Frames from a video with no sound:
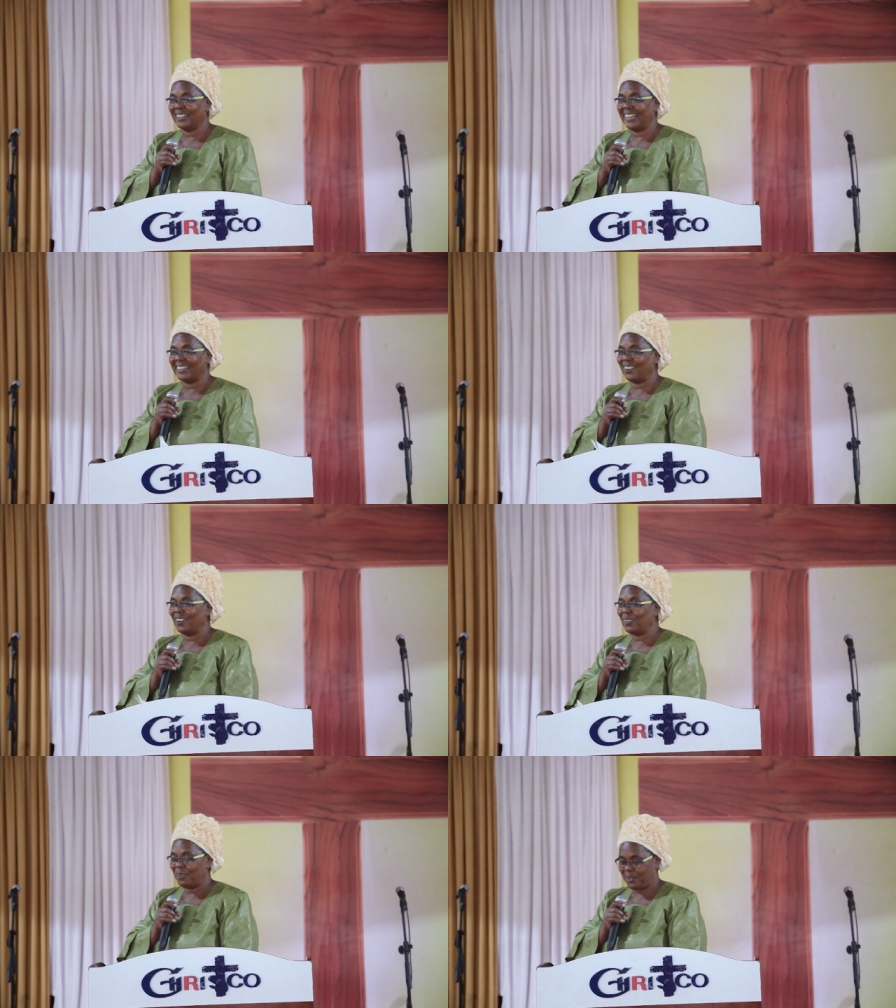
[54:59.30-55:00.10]
long
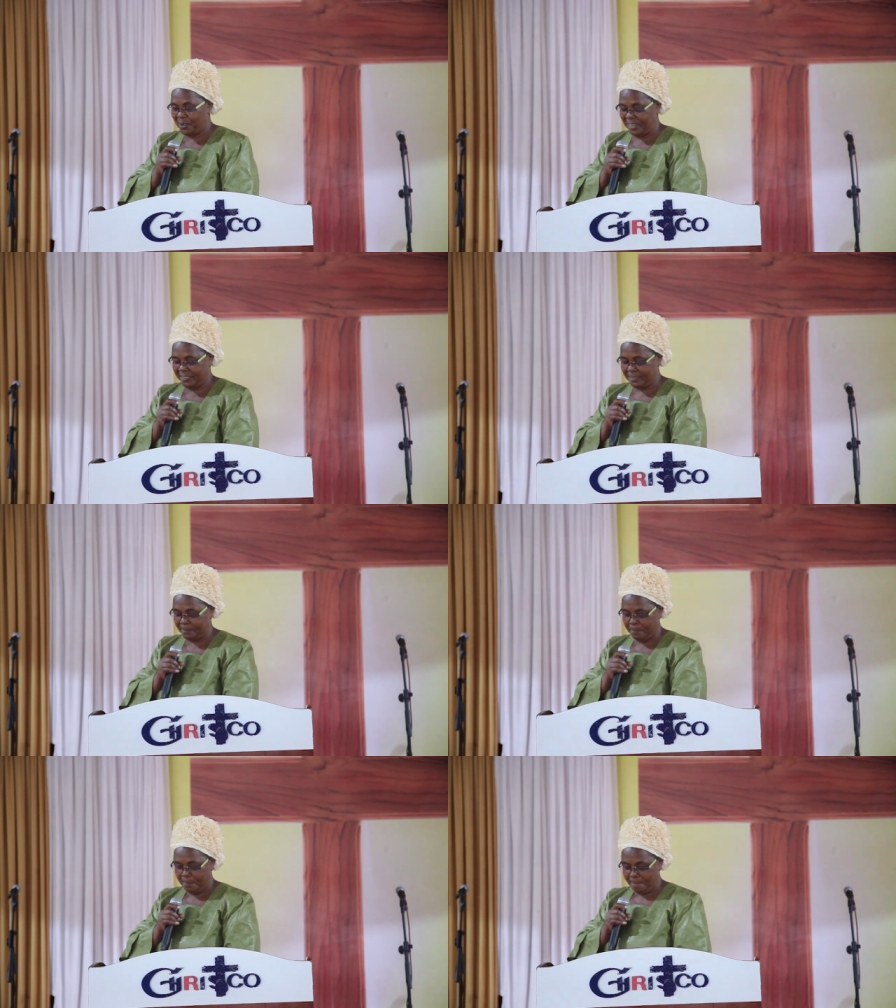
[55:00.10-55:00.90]
that conclusion
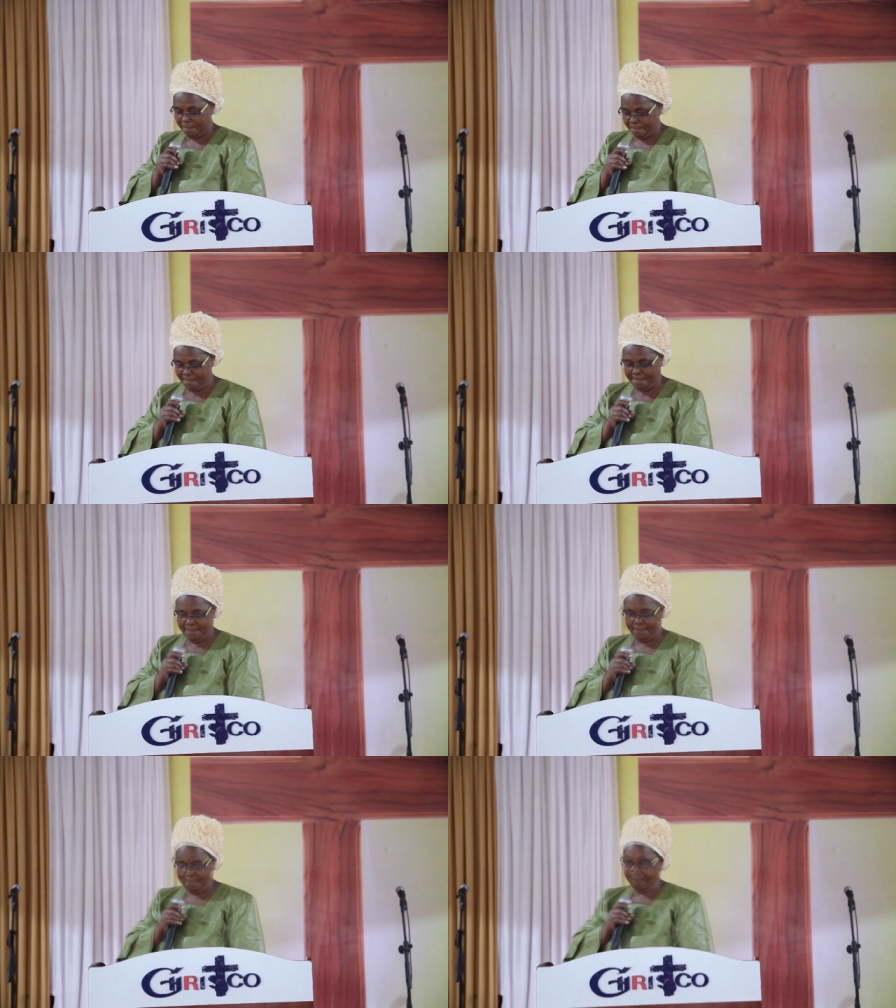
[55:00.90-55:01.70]
is.
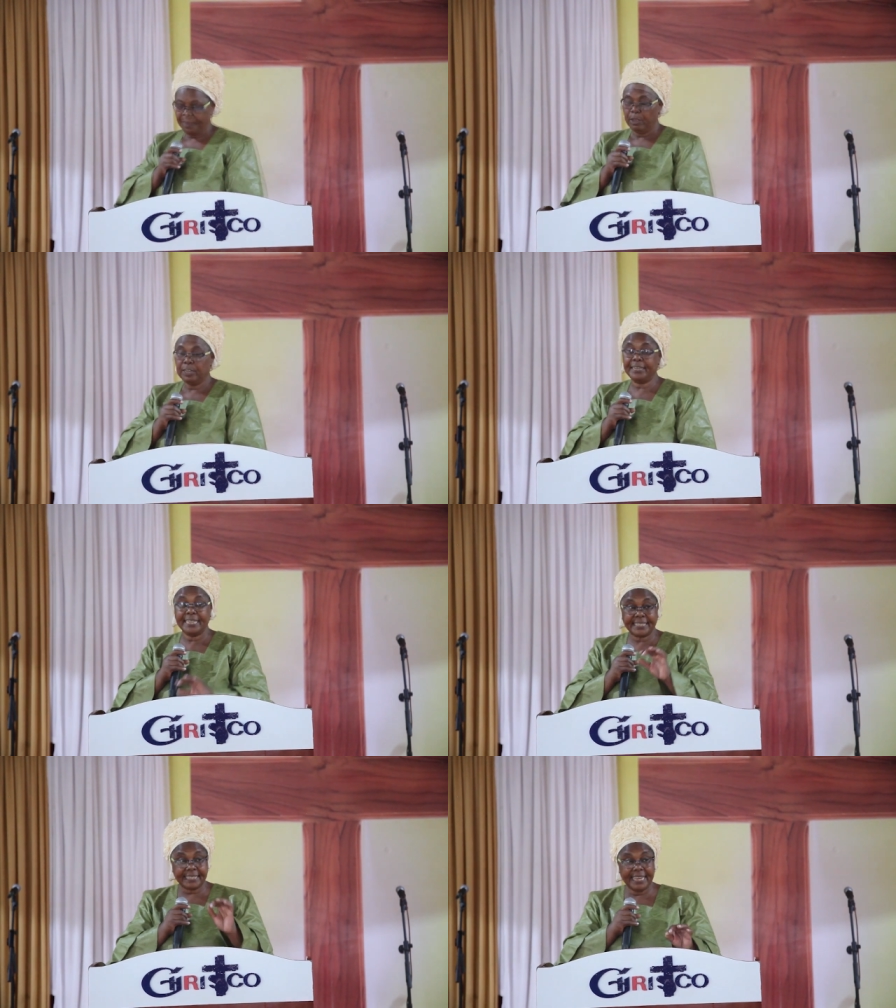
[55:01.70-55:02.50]

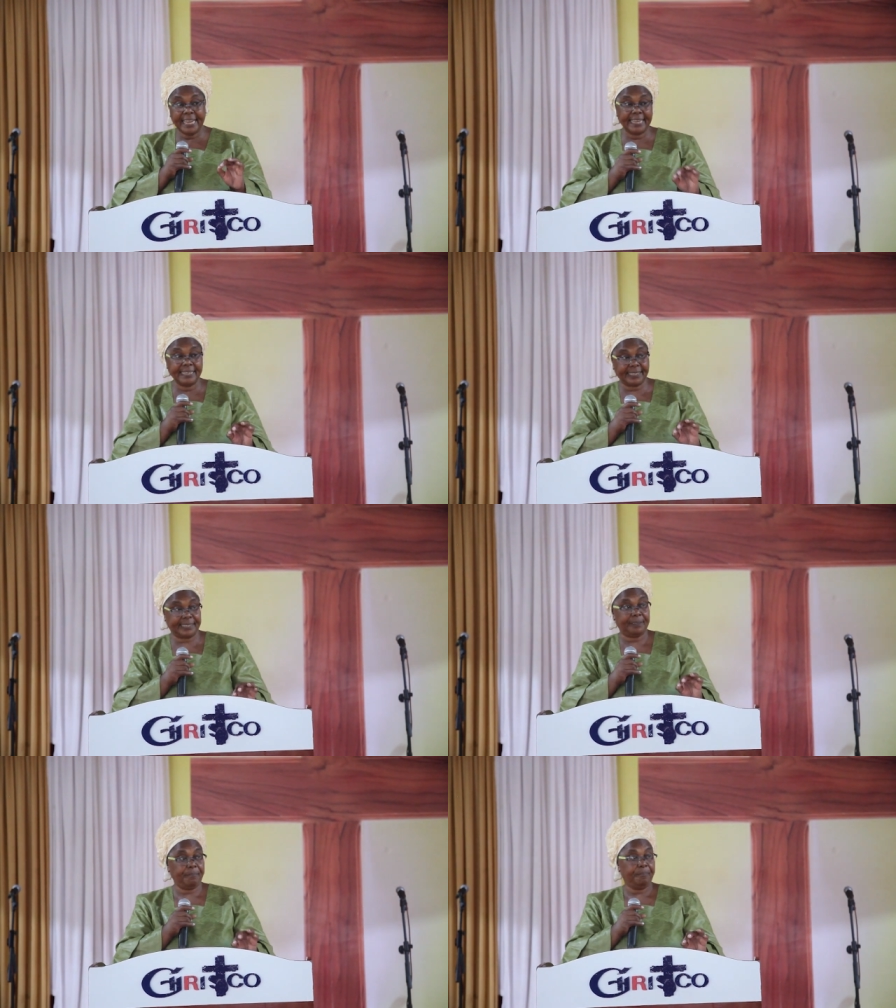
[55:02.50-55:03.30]
This
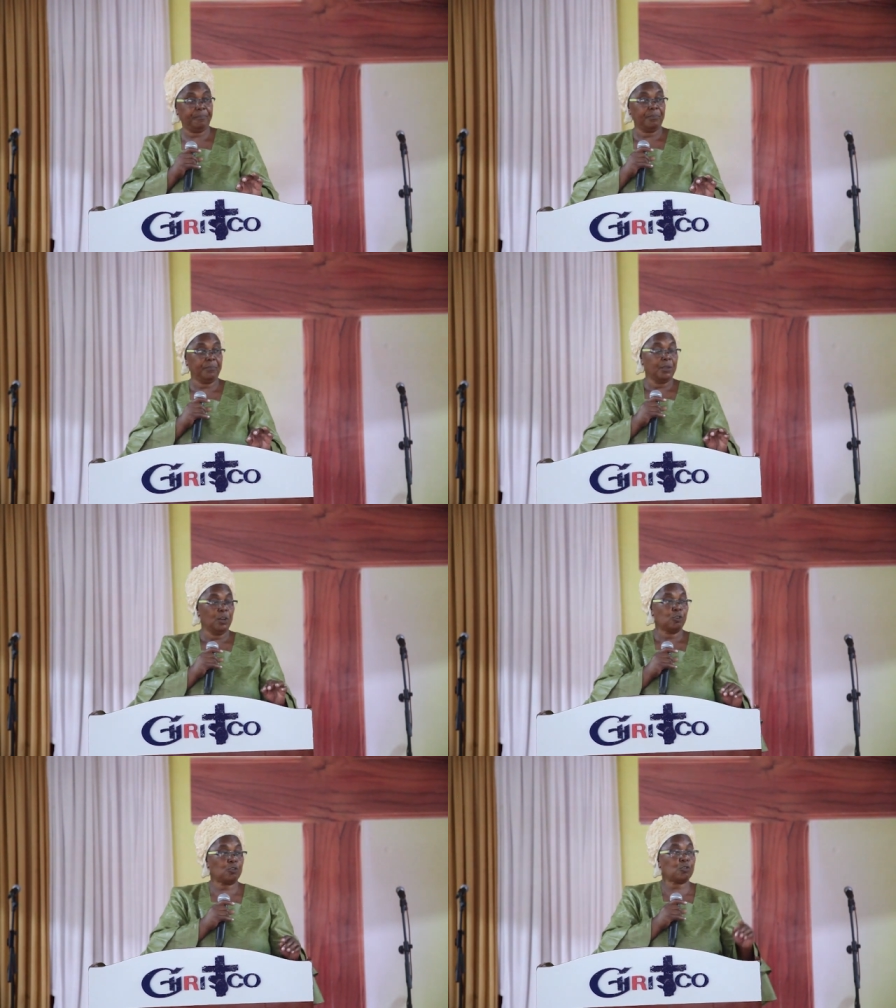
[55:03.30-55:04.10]
is
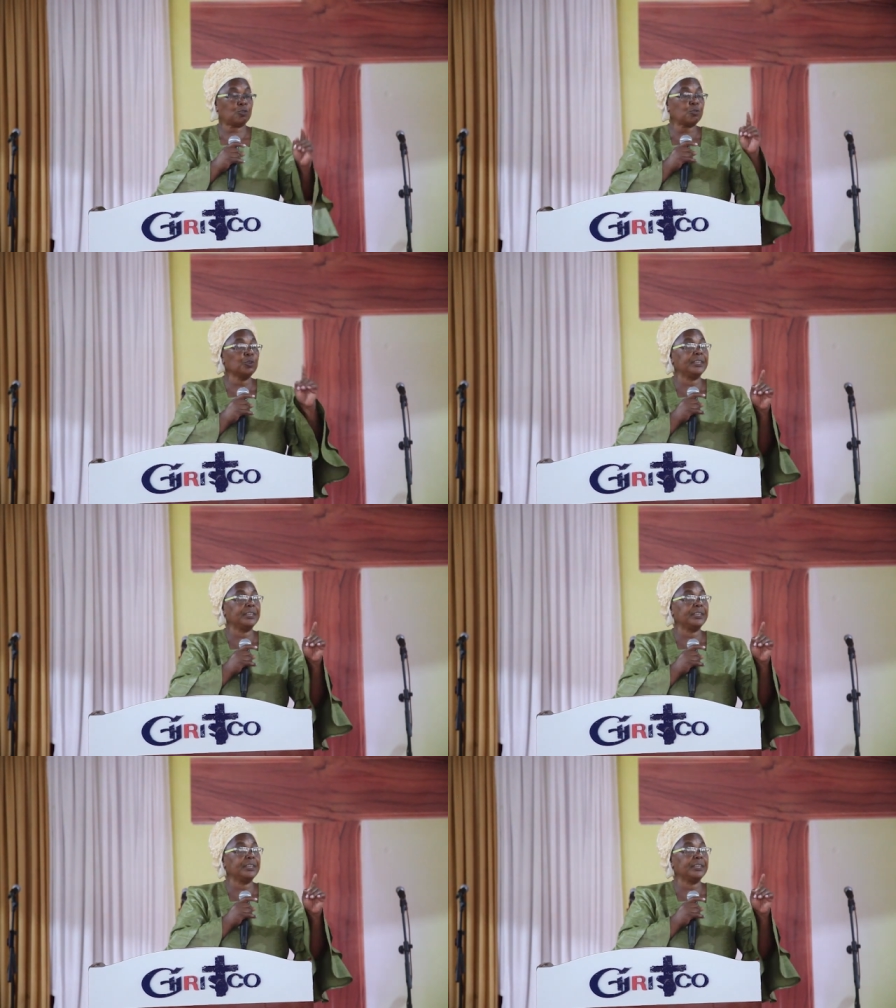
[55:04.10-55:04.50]
to